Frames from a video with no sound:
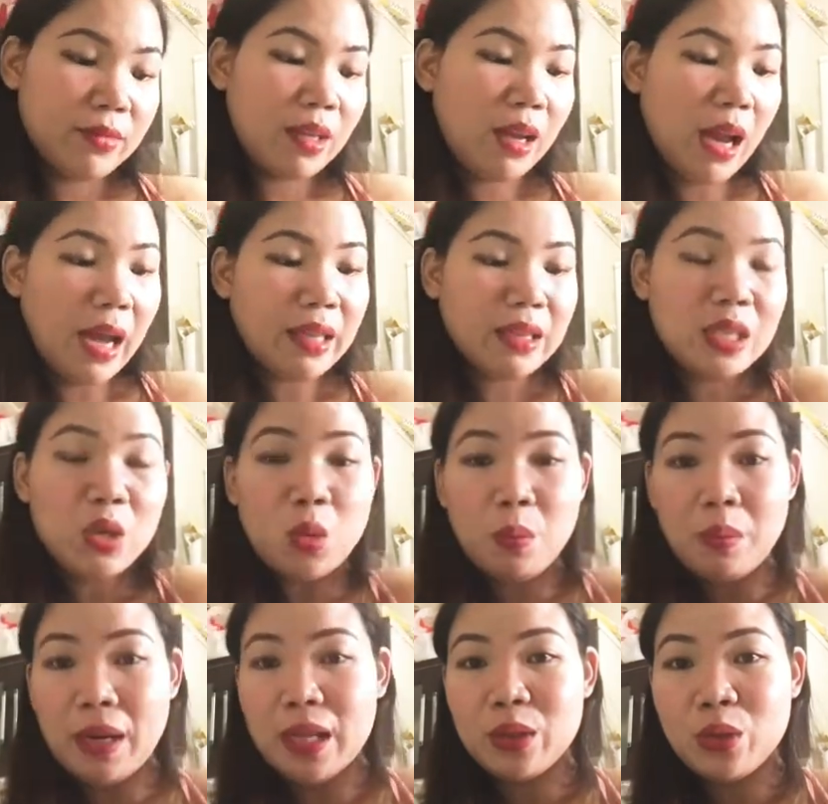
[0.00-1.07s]
I think
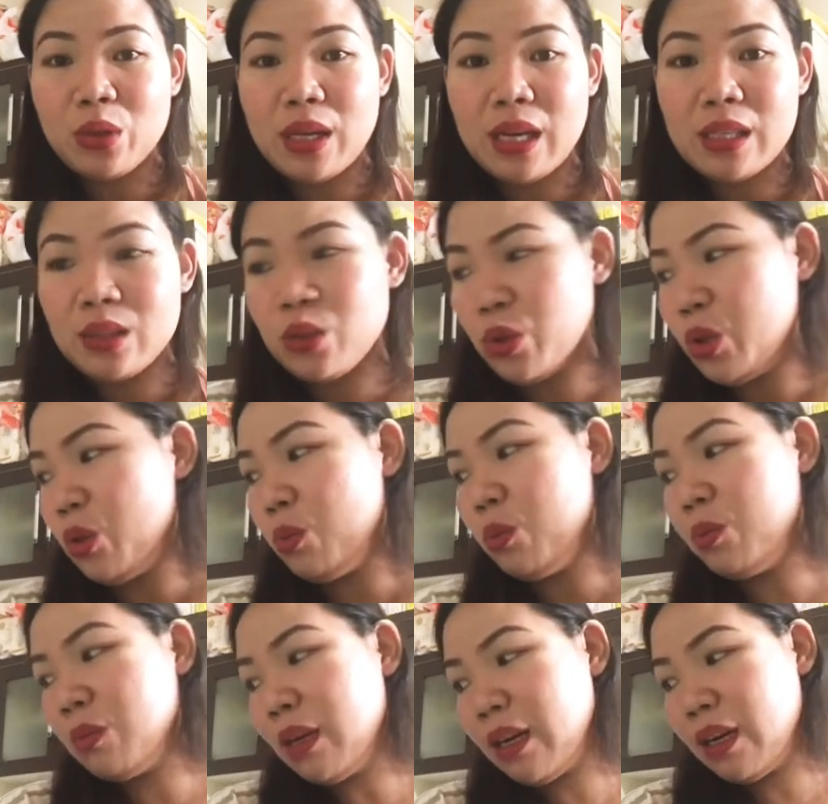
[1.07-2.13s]
kompleto na. So,
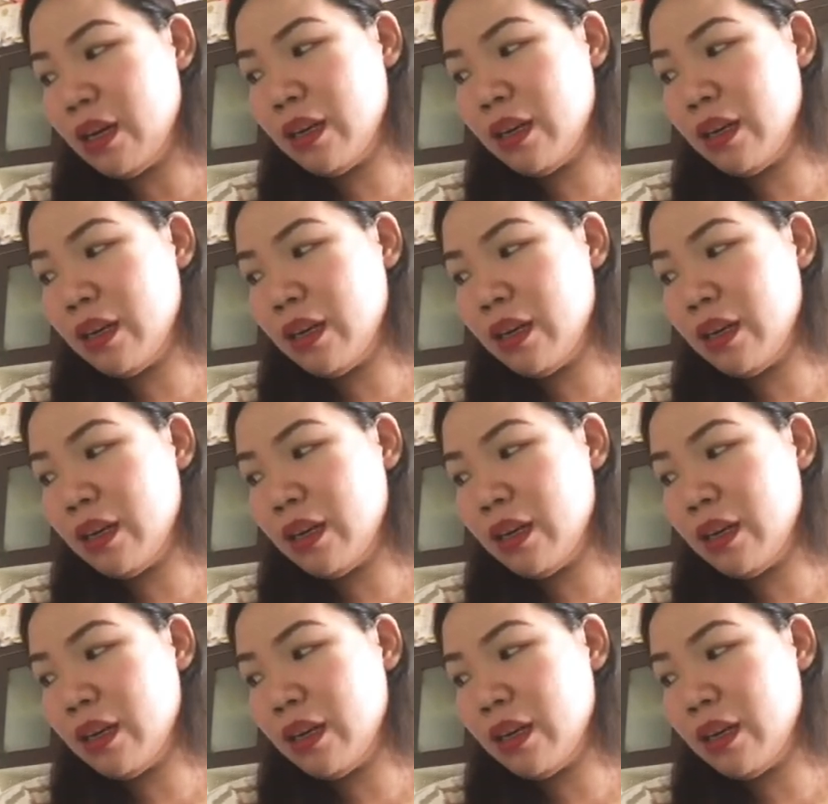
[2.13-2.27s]
yung mga